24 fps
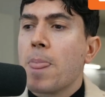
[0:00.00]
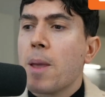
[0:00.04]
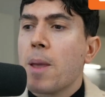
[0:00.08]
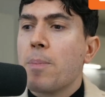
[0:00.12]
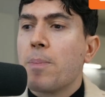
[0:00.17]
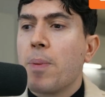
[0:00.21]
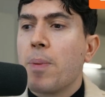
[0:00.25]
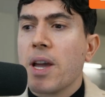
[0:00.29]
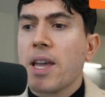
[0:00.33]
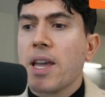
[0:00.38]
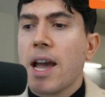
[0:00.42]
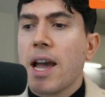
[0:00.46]

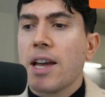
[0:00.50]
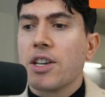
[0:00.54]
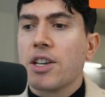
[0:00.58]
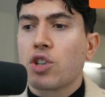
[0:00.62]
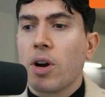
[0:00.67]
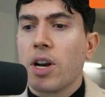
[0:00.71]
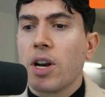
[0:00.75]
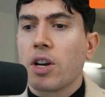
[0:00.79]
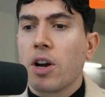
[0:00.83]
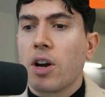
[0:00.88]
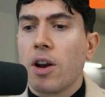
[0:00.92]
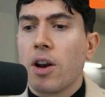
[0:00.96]
But yeah, it's
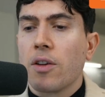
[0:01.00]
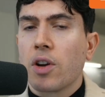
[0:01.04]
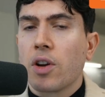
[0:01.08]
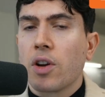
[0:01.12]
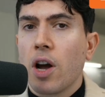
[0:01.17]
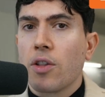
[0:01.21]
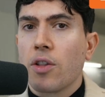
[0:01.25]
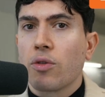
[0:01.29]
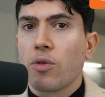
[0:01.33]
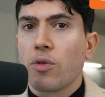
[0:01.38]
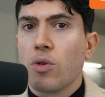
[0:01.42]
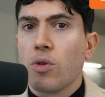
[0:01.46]
trying to kind of
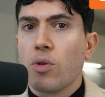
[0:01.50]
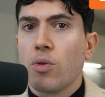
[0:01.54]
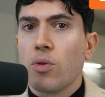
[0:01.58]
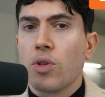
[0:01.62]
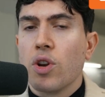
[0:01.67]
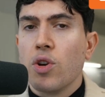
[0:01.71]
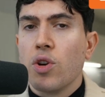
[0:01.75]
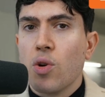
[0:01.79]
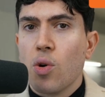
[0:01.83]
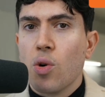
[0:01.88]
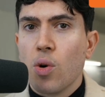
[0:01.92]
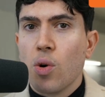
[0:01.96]
cut through
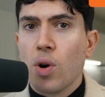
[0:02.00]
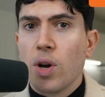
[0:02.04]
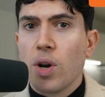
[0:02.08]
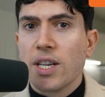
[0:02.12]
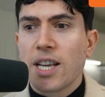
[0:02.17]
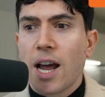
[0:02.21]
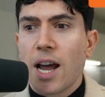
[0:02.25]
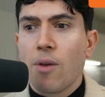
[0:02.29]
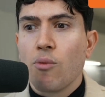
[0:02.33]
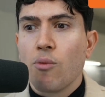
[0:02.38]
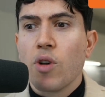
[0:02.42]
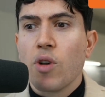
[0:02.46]
the
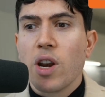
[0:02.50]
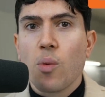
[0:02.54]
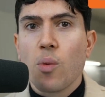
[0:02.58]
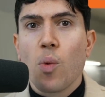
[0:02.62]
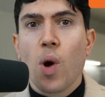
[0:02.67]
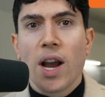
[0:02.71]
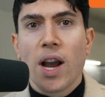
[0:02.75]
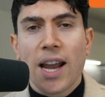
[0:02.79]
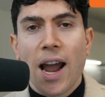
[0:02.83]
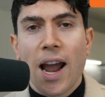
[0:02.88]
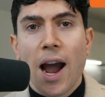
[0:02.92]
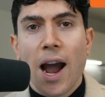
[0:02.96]
noise and really
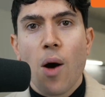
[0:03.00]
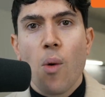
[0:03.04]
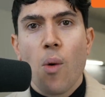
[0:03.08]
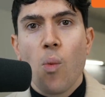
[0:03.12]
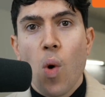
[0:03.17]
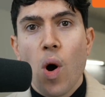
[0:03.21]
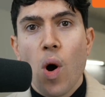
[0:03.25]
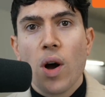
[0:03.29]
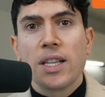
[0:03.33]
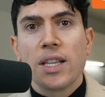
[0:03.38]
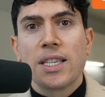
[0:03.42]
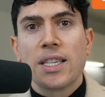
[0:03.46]
work out
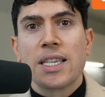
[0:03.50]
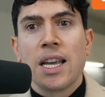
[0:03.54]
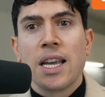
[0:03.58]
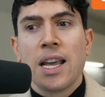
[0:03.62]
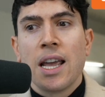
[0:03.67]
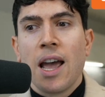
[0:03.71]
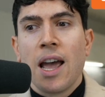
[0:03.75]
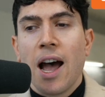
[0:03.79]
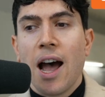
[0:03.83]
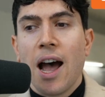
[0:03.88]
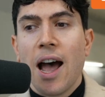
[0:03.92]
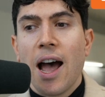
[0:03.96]
what
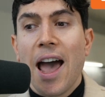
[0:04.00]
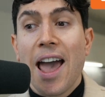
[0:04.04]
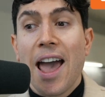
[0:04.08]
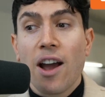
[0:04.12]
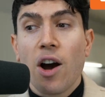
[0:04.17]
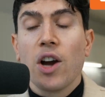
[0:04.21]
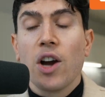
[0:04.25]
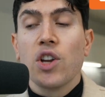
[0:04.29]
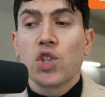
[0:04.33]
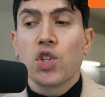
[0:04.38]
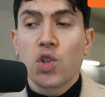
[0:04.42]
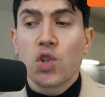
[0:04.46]

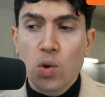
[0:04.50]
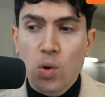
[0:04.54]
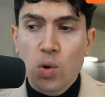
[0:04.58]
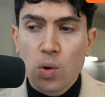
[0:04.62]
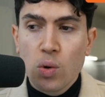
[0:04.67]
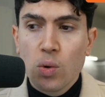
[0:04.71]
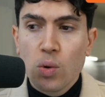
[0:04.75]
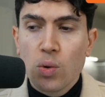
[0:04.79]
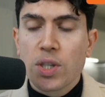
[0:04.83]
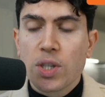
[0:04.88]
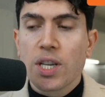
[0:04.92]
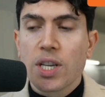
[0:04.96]
AI
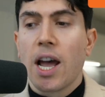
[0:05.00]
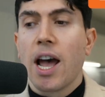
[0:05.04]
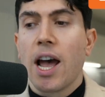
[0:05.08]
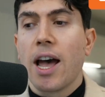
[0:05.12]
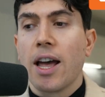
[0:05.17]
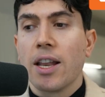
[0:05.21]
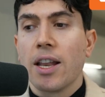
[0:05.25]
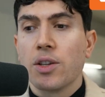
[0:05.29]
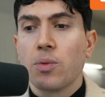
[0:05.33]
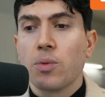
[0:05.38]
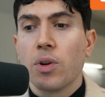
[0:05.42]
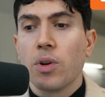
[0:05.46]
tools
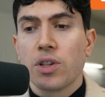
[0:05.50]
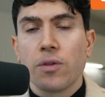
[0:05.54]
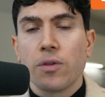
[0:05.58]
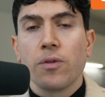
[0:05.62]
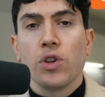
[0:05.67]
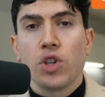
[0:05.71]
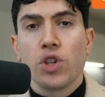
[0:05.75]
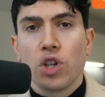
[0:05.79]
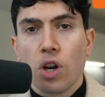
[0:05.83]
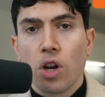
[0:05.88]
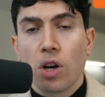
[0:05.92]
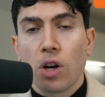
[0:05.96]
and what does the
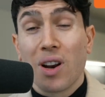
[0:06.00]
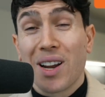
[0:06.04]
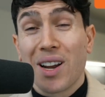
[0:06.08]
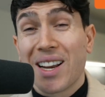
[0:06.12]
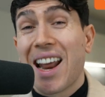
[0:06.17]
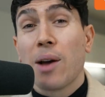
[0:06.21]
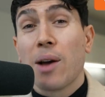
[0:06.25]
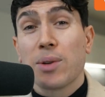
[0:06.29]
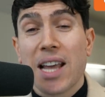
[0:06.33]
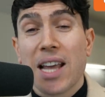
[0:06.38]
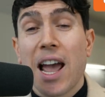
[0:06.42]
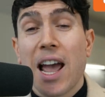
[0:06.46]
future look like
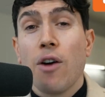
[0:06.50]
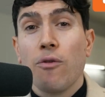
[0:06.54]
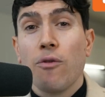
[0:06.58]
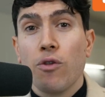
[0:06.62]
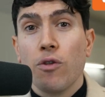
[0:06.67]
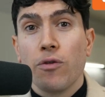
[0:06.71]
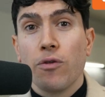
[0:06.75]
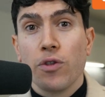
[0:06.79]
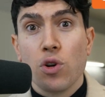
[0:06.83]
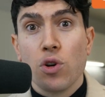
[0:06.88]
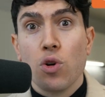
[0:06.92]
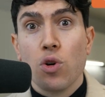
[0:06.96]
and how is it
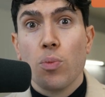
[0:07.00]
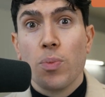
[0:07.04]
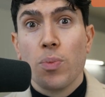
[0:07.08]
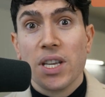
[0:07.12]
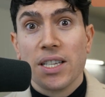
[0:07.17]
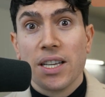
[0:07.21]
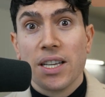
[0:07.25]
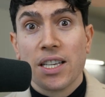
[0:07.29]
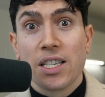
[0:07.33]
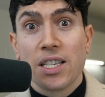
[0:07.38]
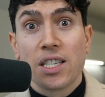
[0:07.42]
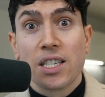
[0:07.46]
helpful for your
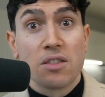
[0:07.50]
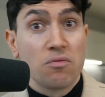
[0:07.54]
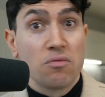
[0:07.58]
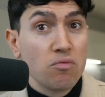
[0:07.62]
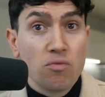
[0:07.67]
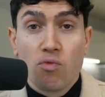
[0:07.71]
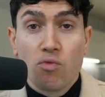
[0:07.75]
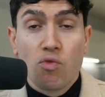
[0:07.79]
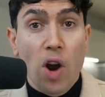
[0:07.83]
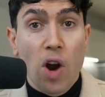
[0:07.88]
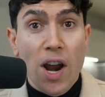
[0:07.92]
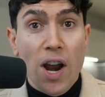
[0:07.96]
business
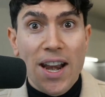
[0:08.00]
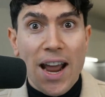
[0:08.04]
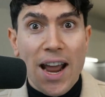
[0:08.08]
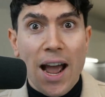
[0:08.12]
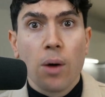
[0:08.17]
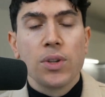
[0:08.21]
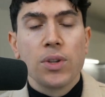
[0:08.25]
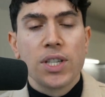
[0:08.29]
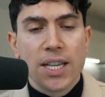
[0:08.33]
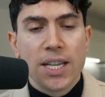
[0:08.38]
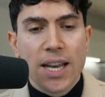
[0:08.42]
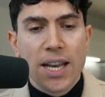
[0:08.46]
right
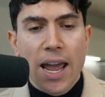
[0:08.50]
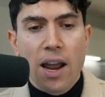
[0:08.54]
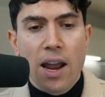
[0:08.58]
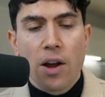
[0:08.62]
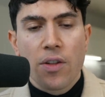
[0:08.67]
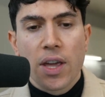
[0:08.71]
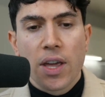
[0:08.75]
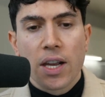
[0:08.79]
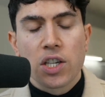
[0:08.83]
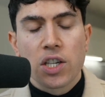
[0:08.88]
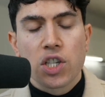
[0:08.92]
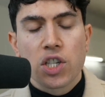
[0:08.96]
now today, I
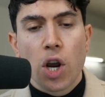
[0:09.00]
think.